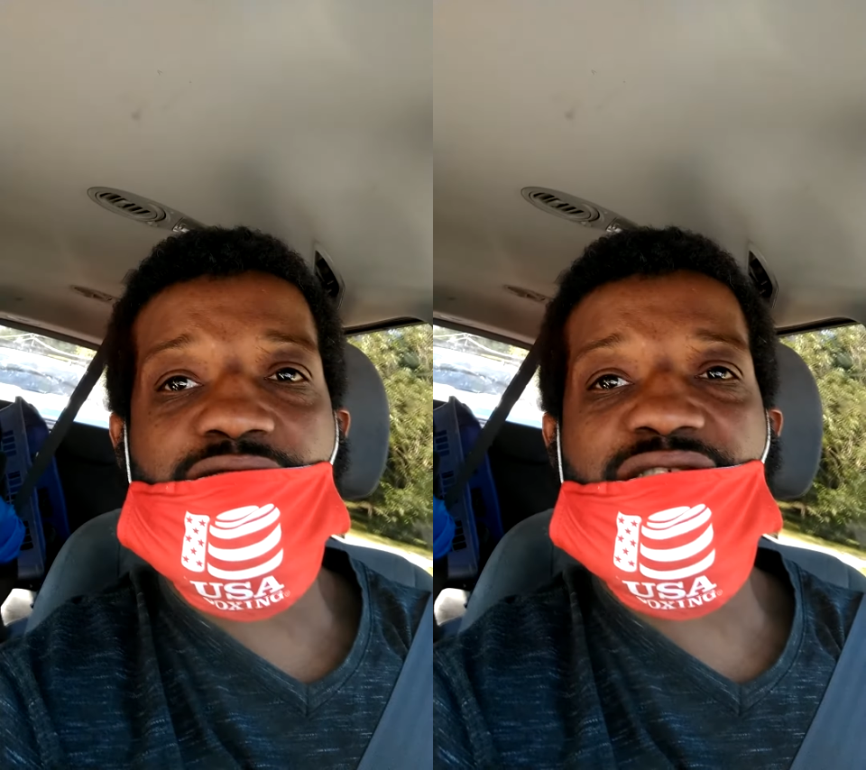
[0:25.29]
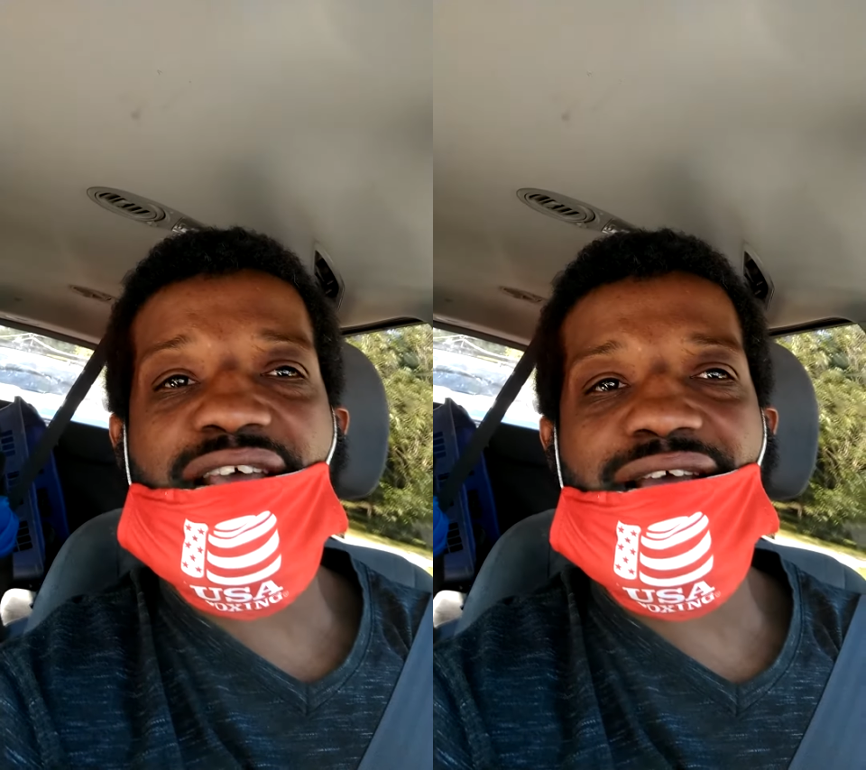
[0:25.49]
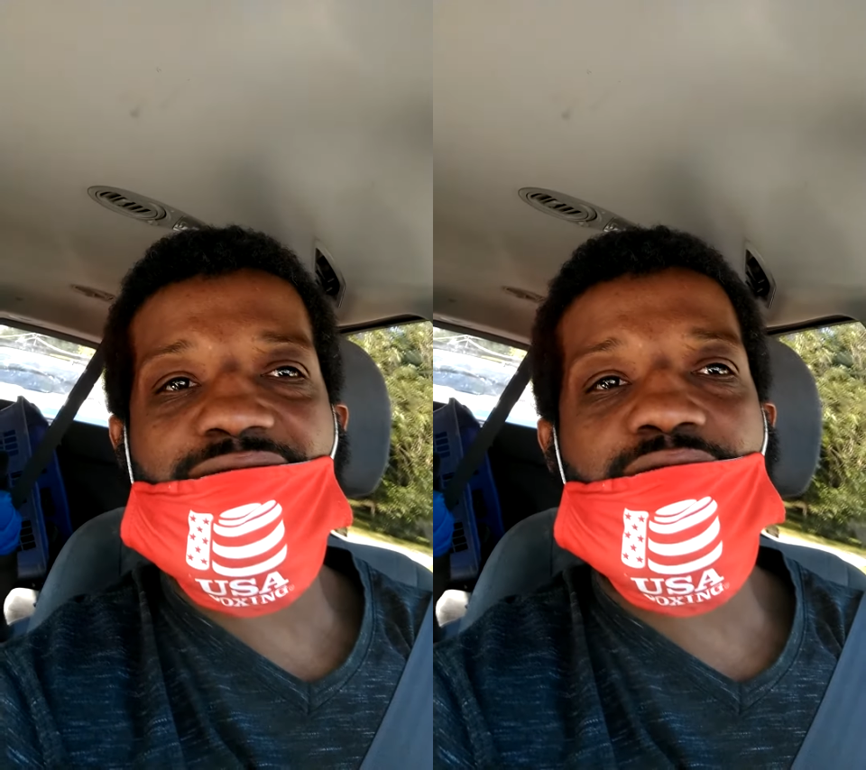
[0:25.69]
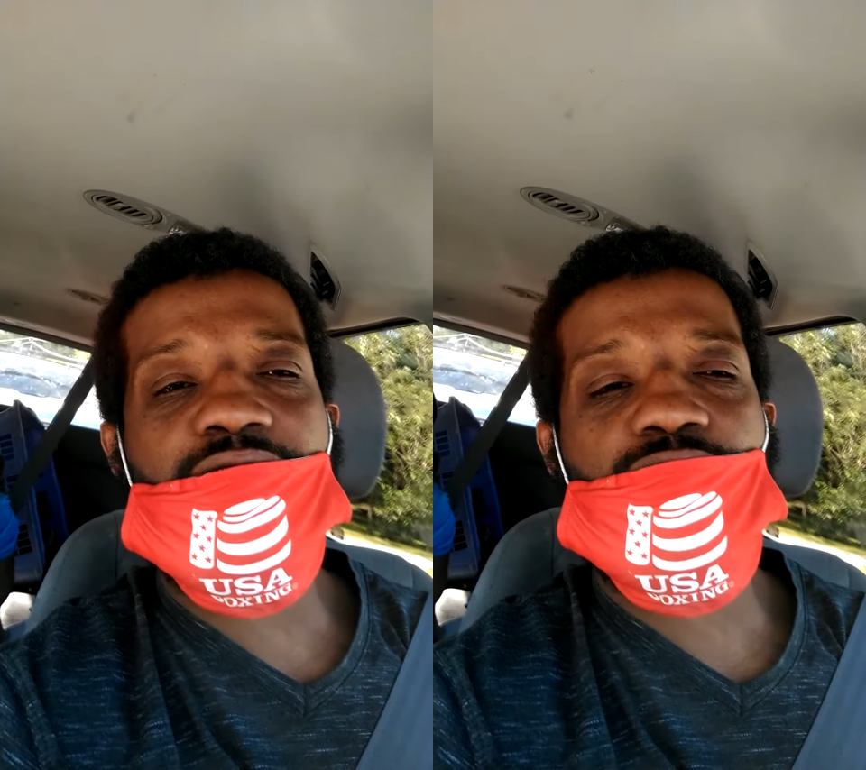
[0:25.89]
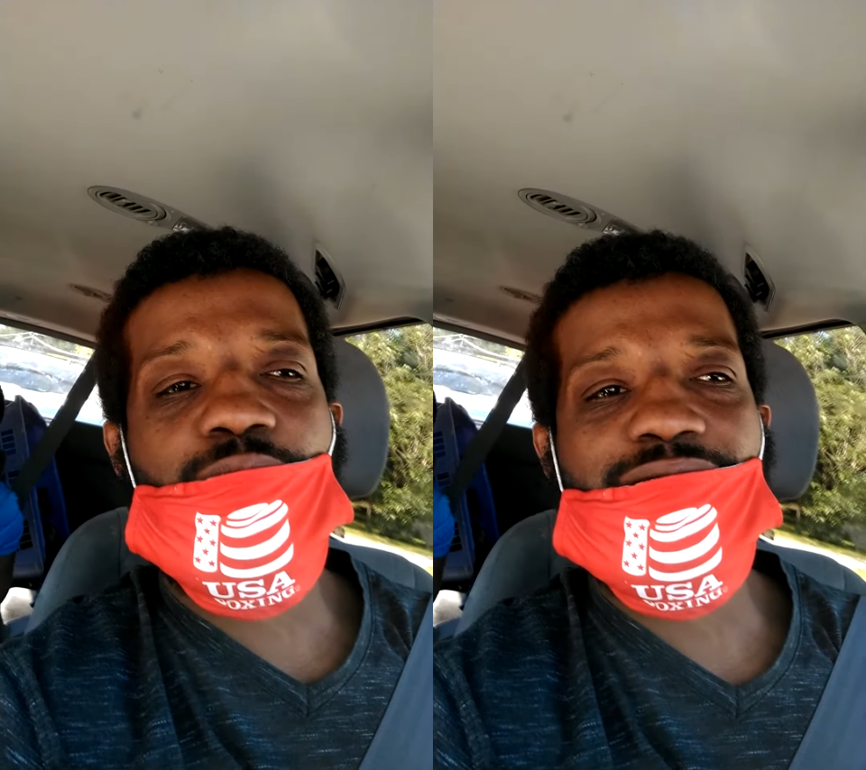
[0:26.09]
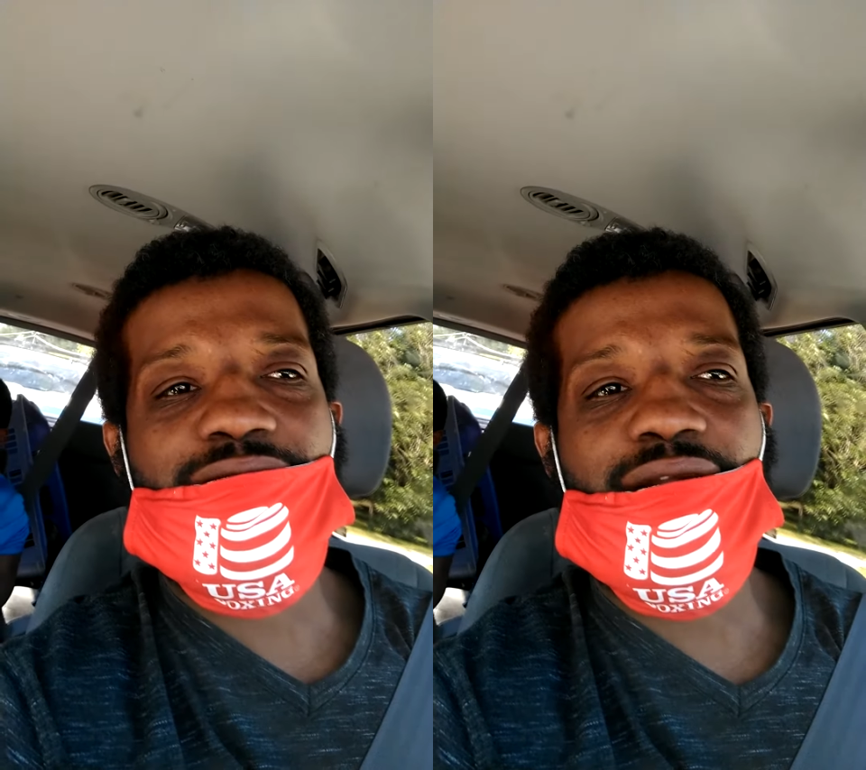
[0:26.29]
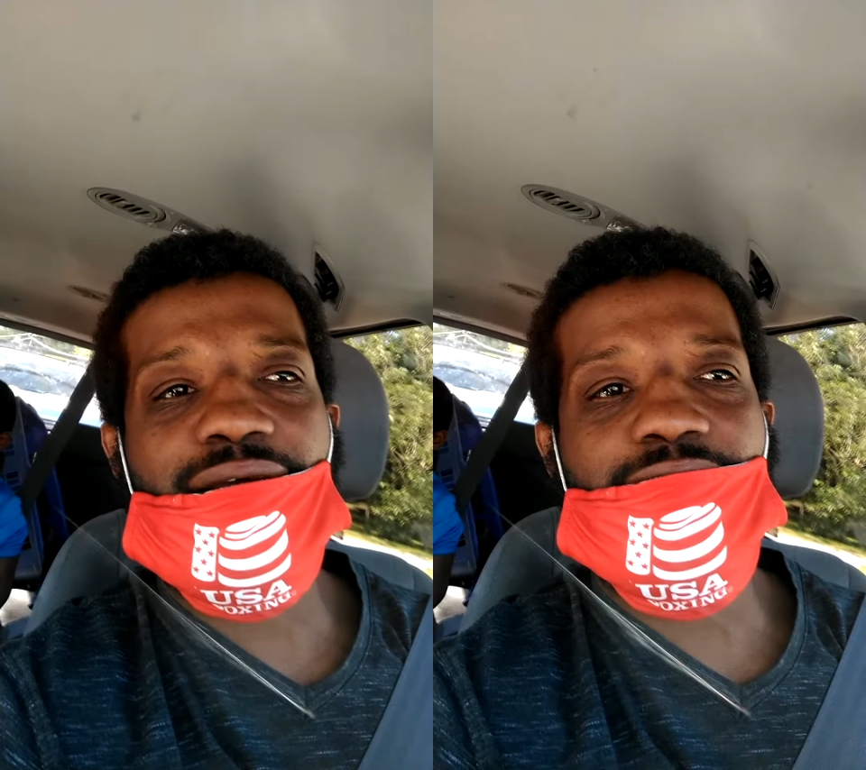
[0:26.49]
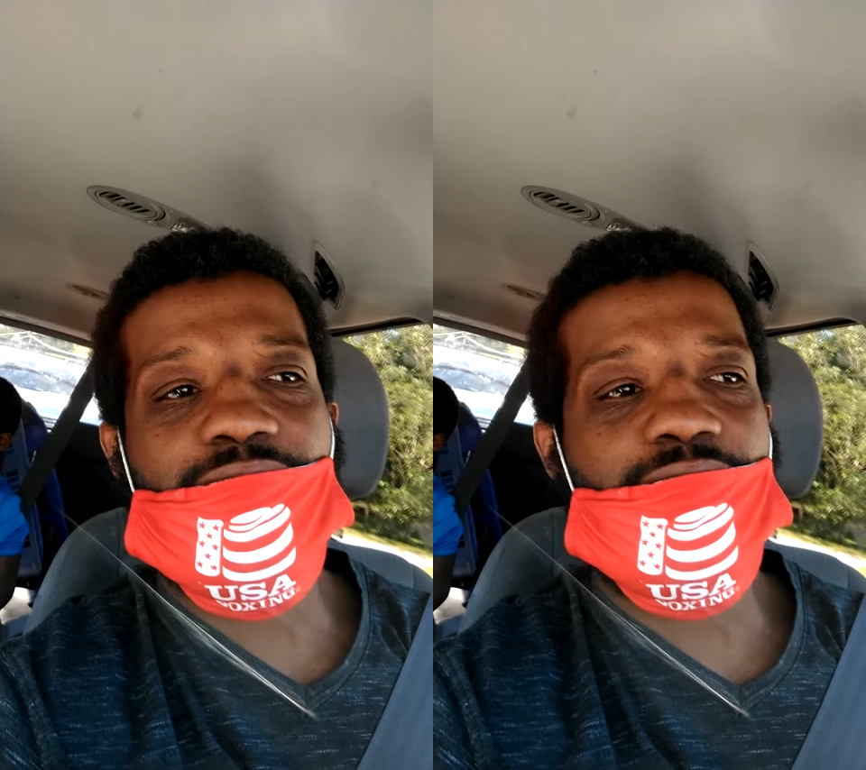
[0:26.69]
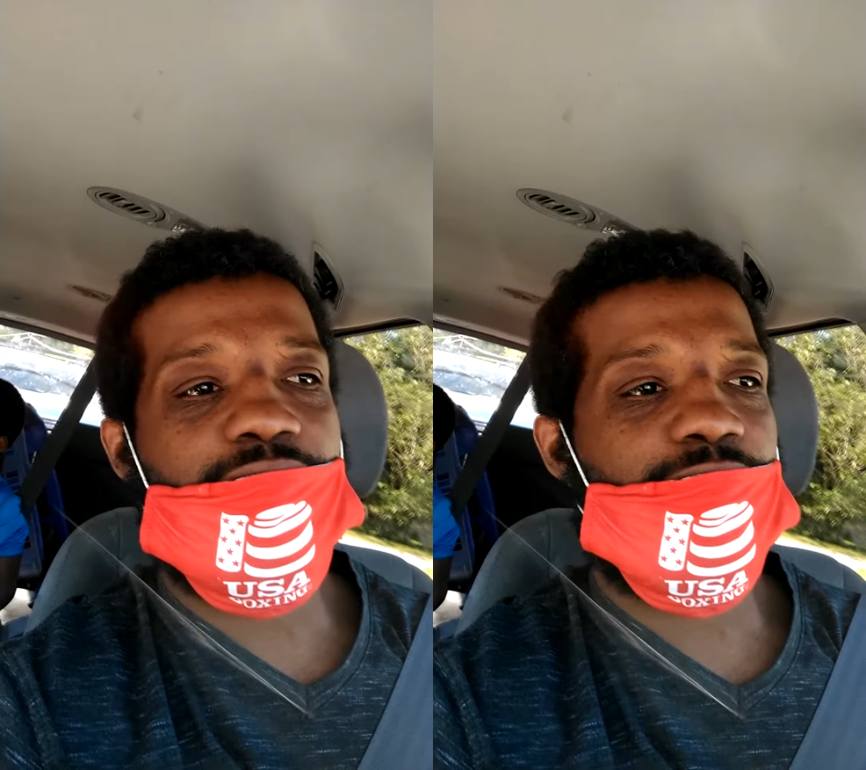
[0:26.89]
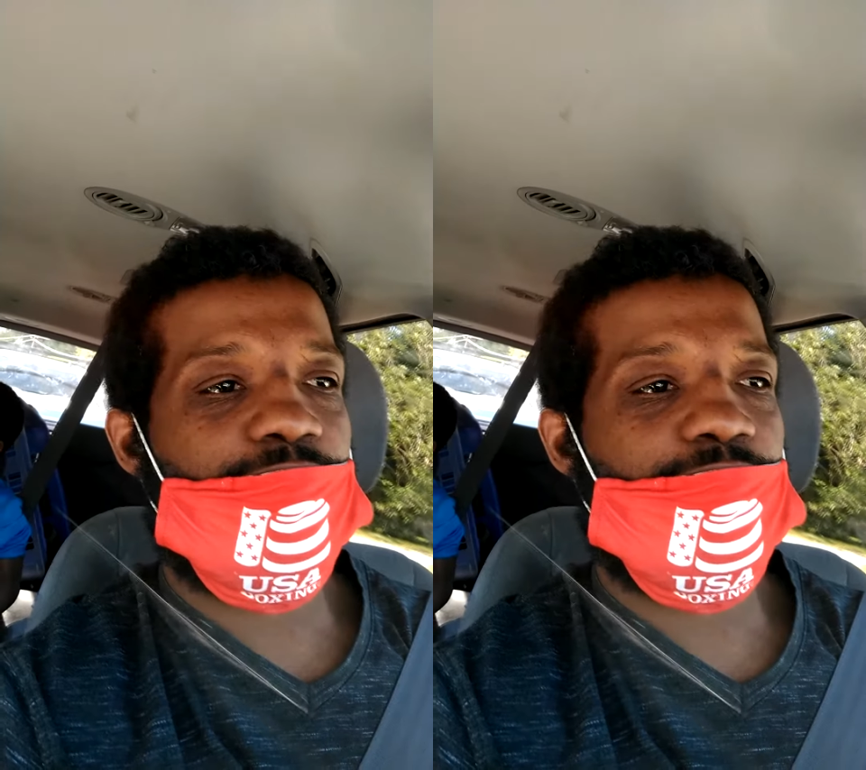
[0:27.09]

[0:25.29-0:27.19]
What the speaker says: just asked this question like this.